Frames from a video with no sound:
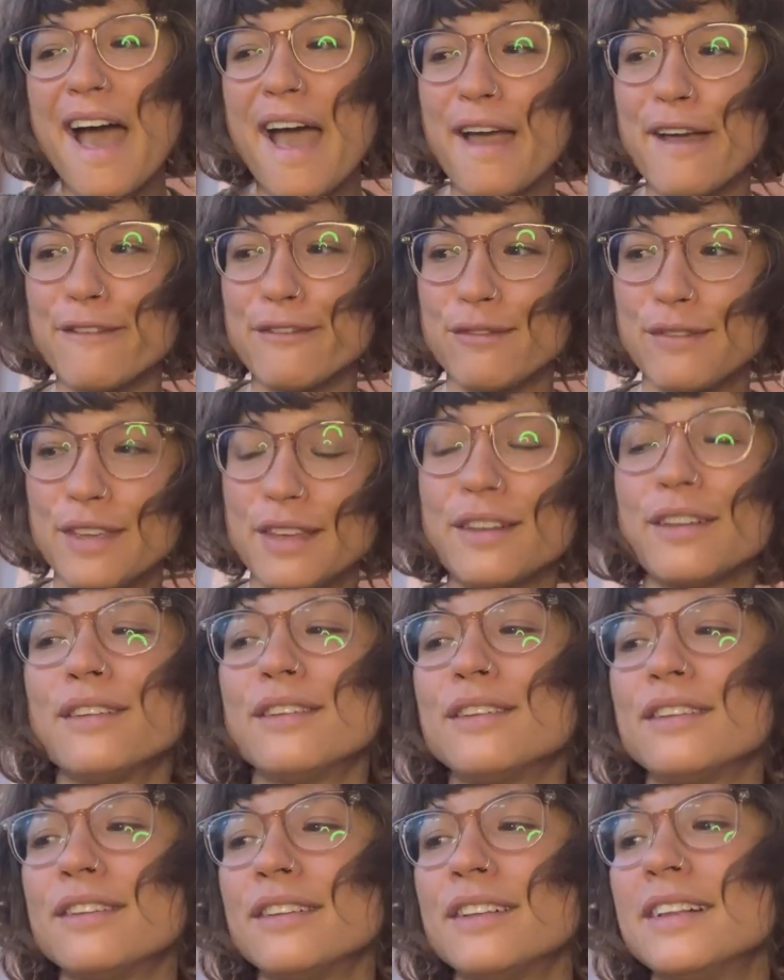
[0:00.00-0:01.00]
I
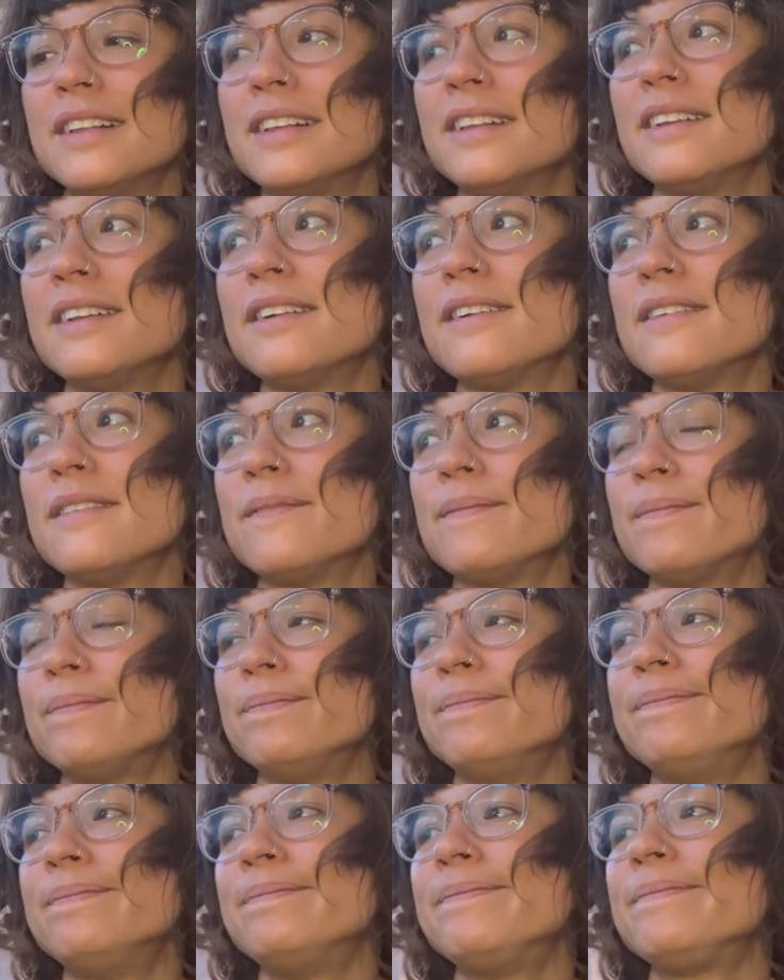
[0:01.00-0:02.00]
feel,
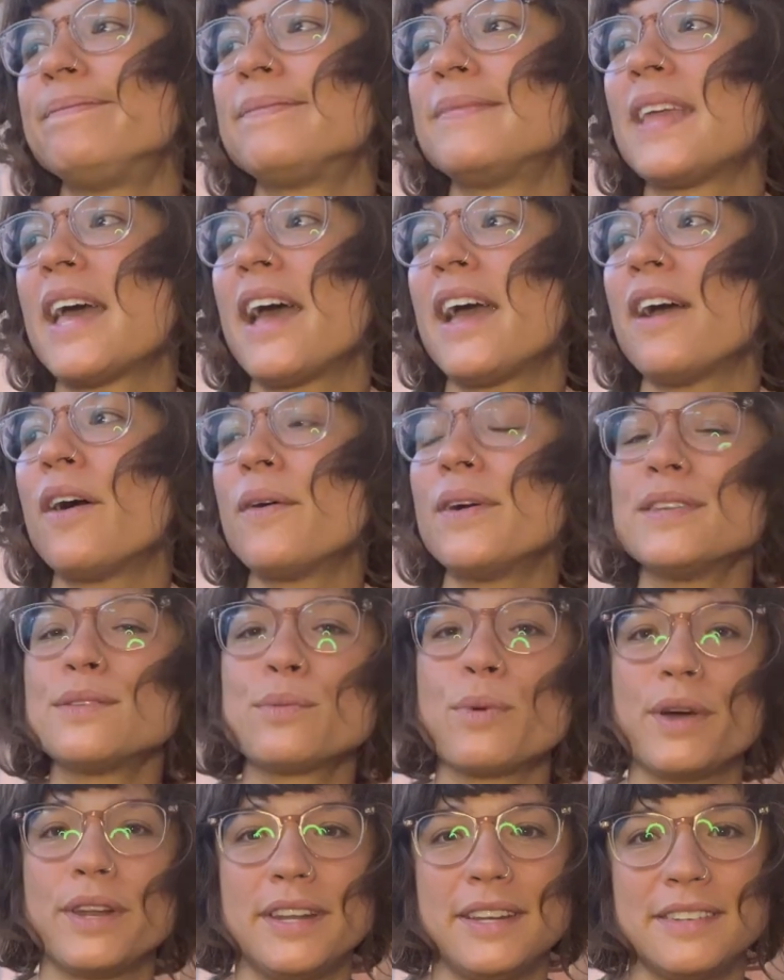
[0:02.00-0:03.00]
mm, I always
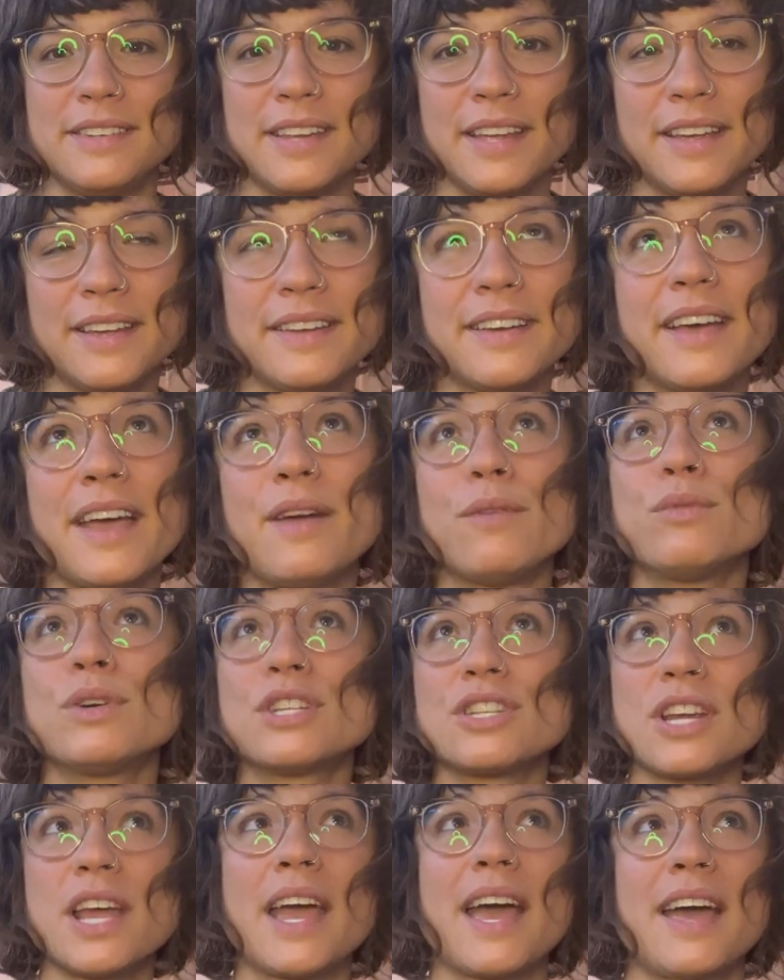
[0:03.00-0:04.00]
wanted, I
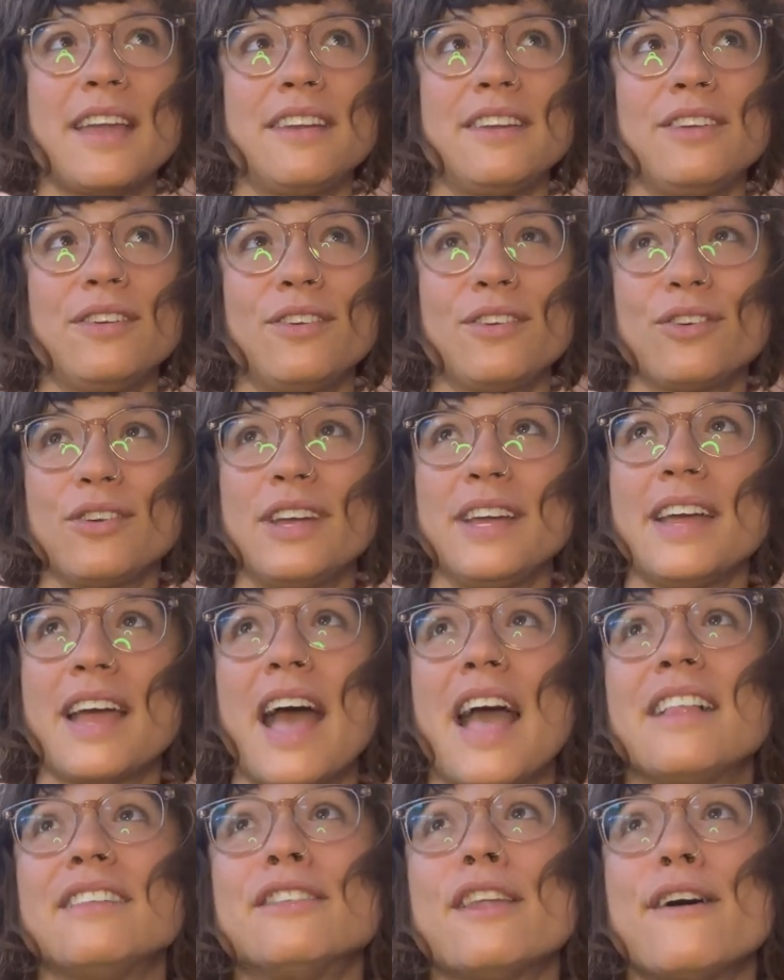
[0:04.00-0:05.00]
wish I had a degree.
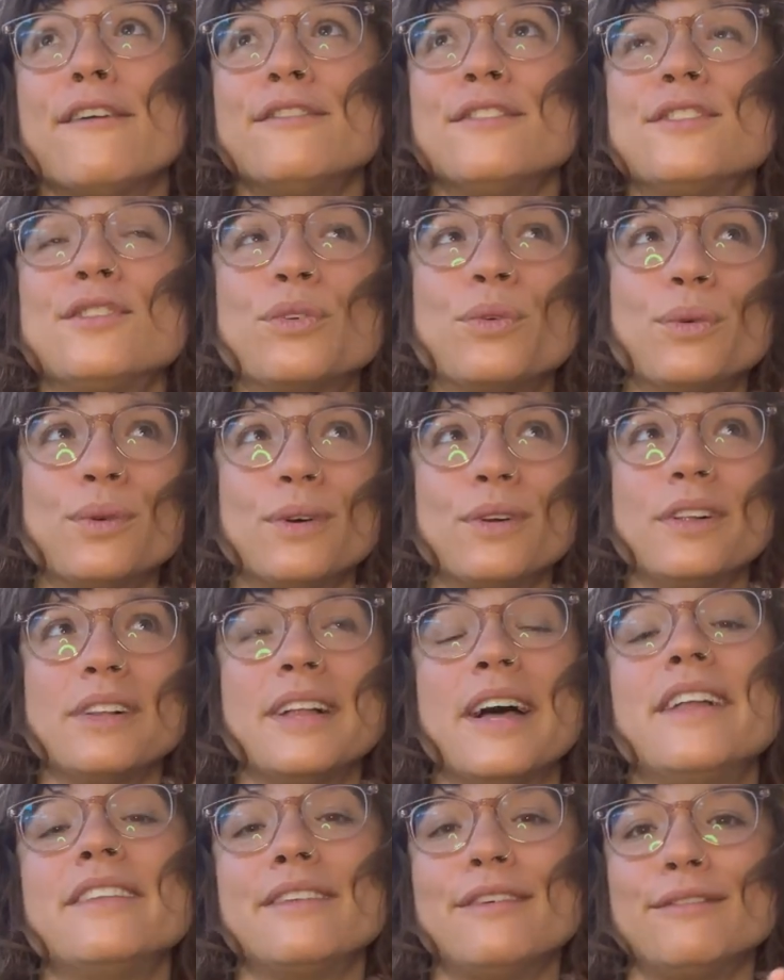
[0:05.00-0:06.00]
I love
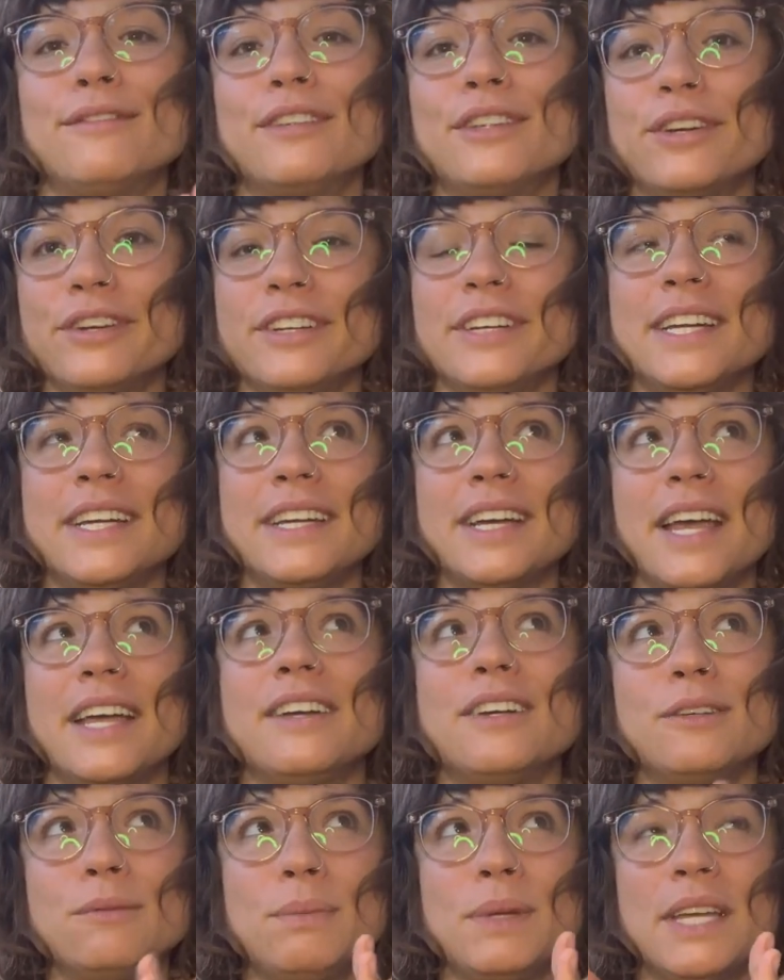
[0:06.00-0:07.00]
school, I love learning, I
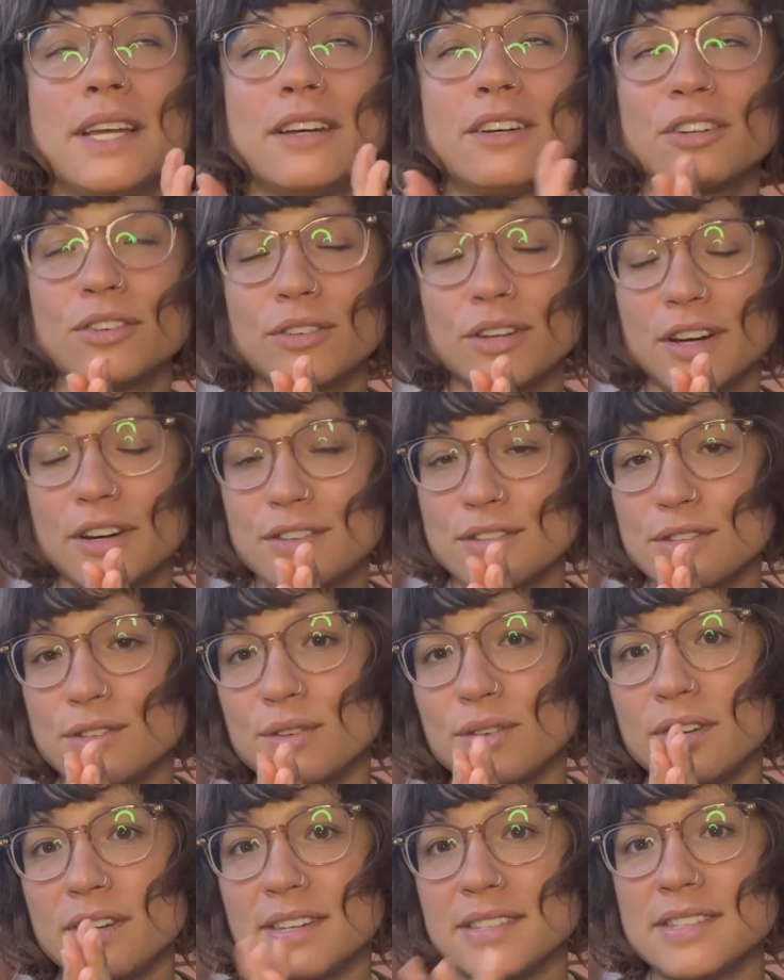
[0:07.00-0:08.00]
could be a career
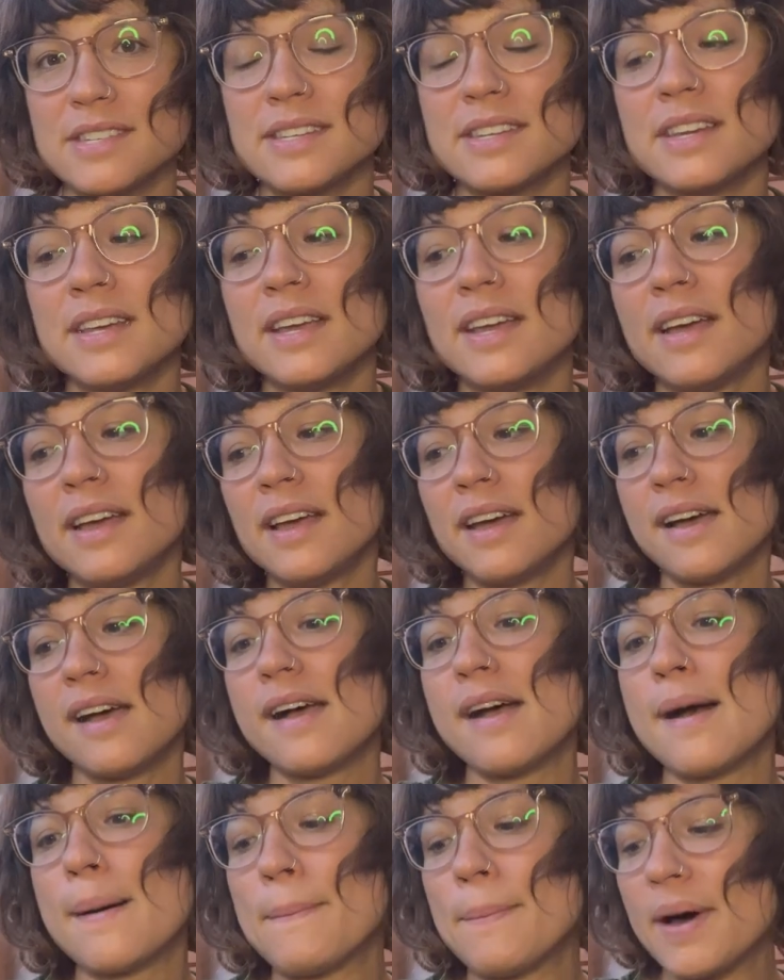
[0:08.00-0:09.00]
student,
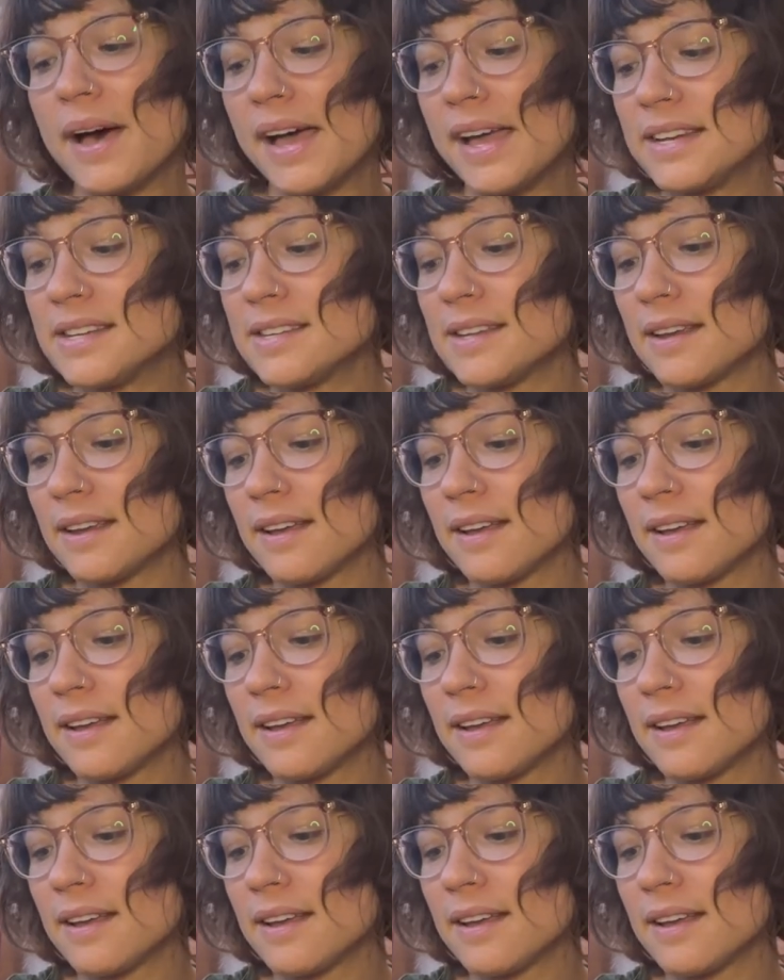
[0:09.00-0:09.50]
but